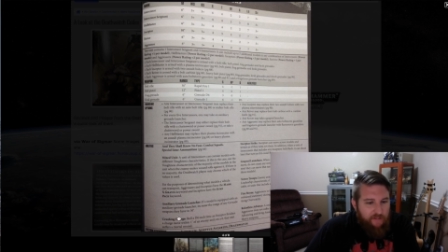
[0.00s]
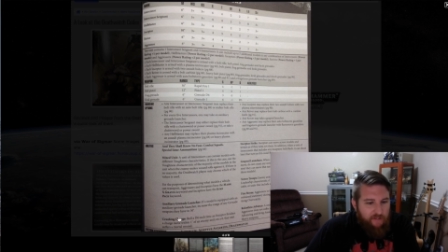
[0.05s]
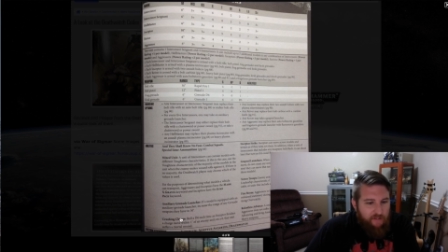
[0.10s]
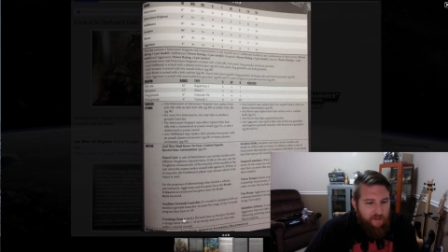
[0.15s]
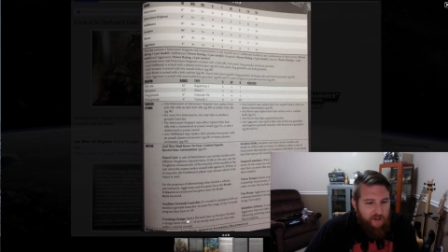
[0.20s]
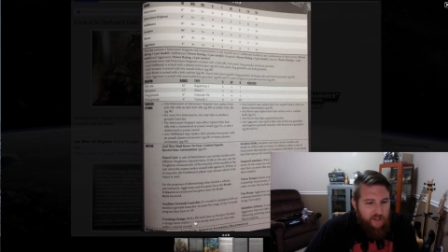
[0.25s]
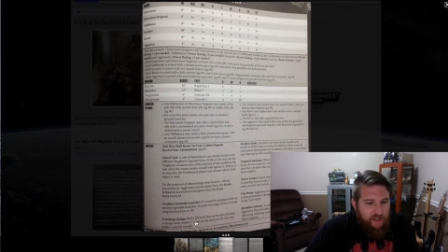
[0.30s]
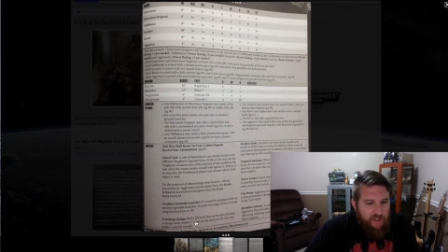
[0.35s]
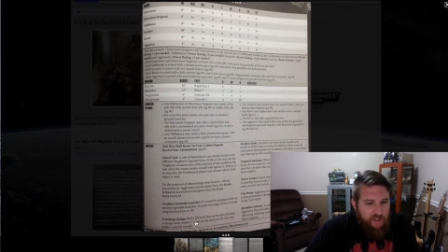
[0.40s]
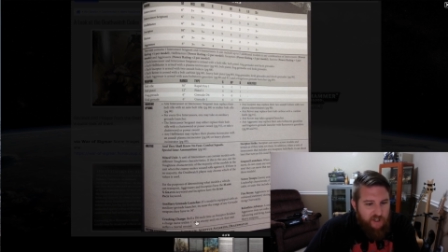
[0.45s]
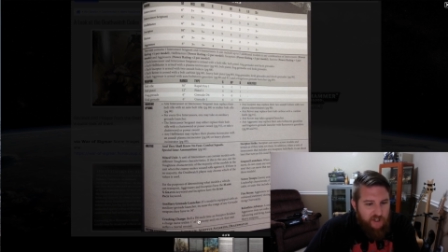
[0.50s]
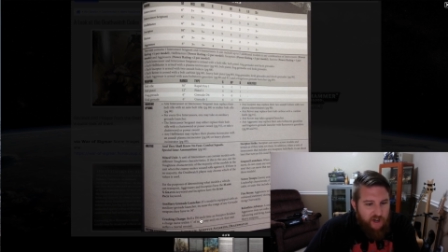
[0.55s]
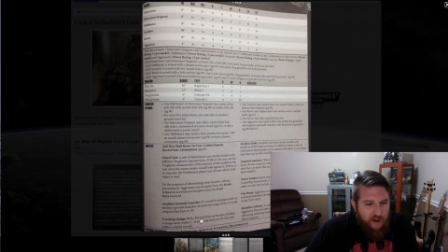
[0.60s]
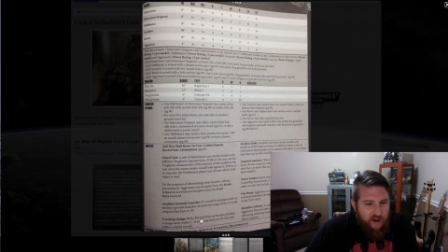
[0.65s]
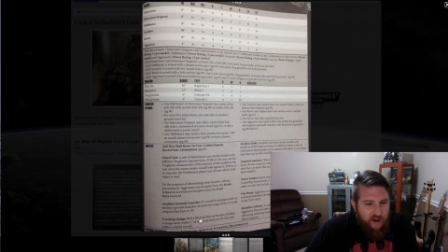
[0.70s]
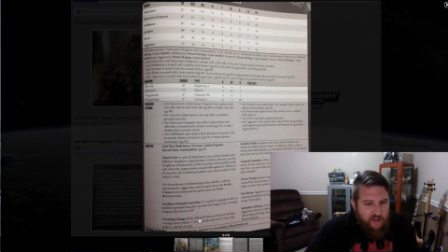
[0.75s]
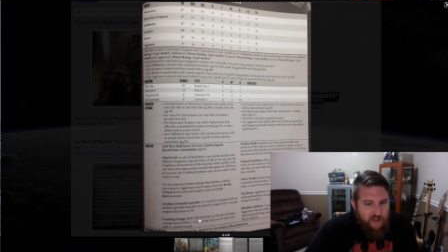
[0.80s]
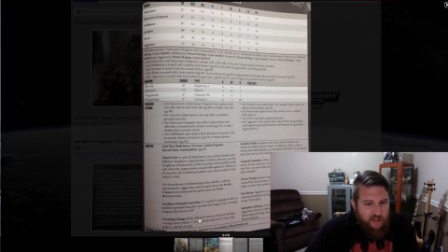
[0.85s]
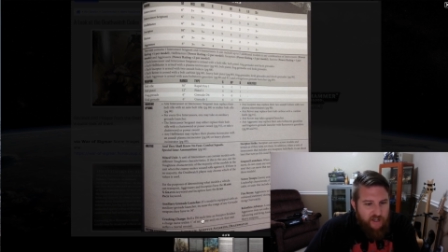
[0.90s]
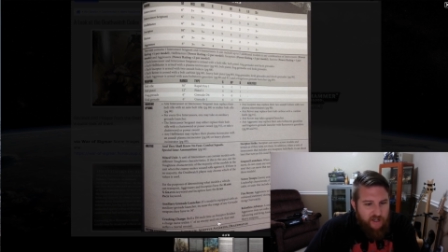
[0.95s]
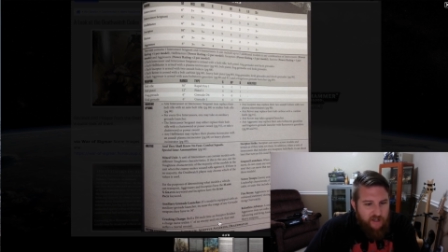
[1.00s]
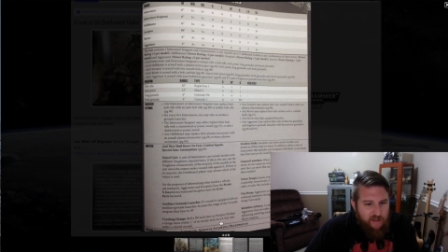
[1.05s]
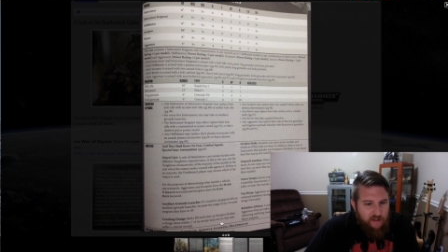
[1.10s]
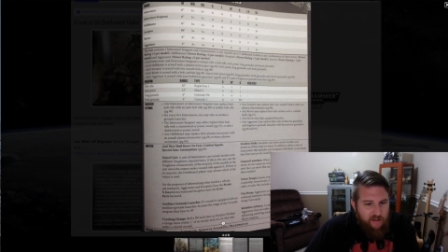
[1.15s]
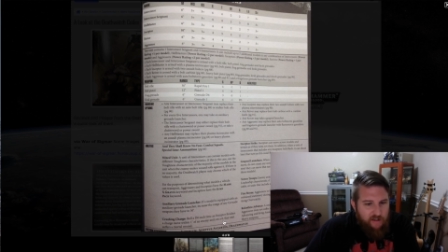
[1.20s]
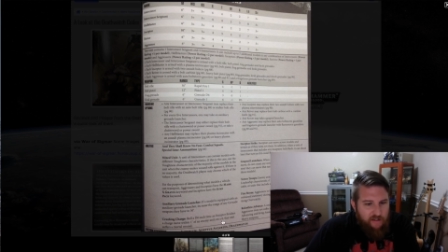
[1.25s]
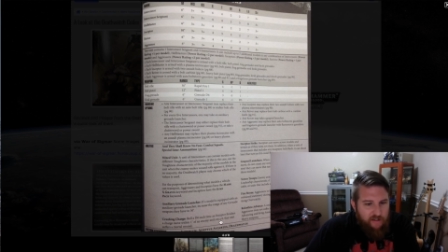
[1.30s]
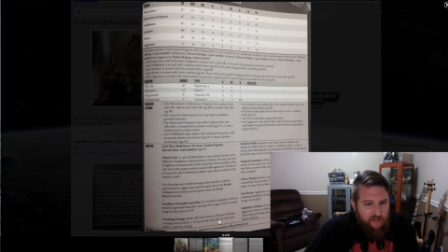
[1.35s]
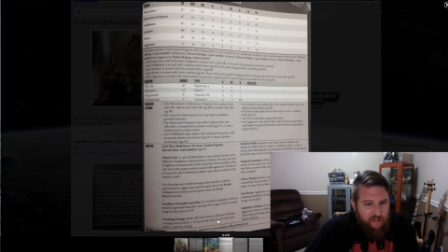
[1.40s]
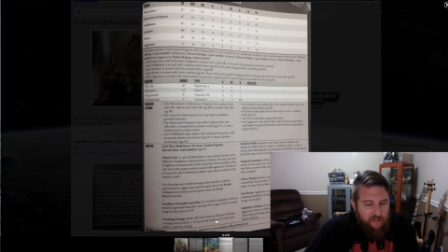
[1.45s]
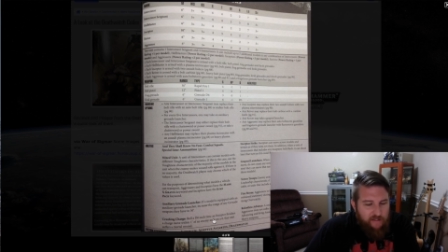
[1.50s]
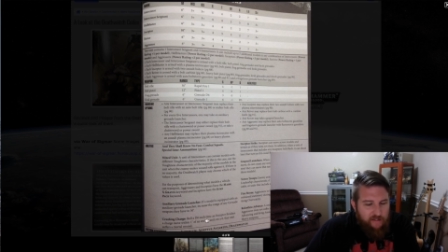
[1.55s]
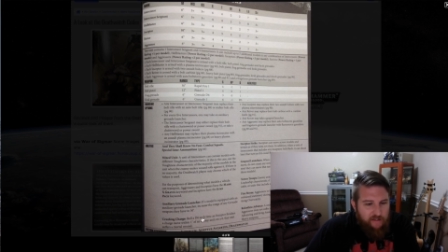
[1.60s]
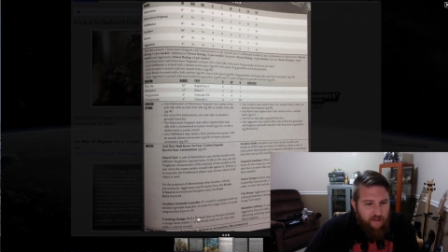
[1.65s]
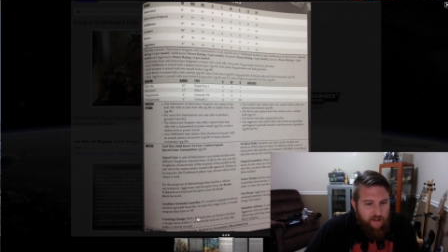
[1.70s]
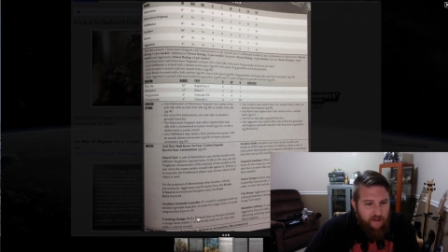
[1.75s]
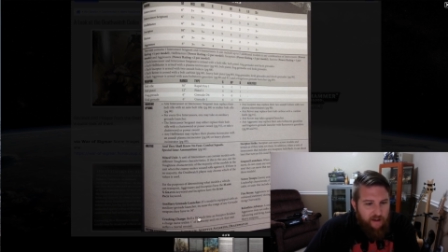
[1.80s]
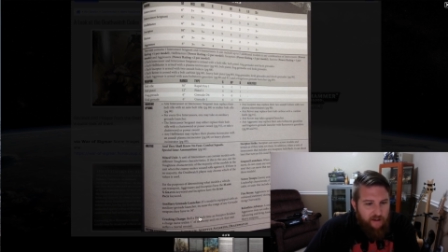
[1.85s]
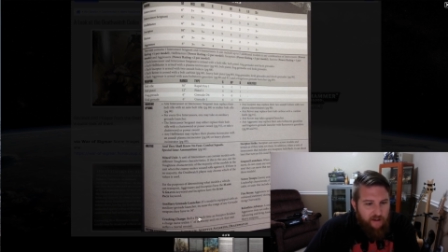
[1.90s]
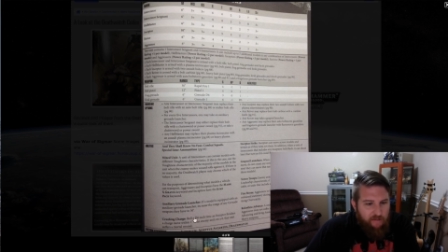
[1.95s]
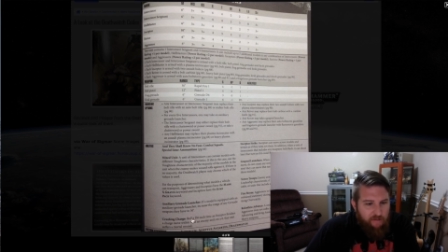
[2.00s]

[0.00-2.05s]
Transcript: Crushing Charge, D, uh,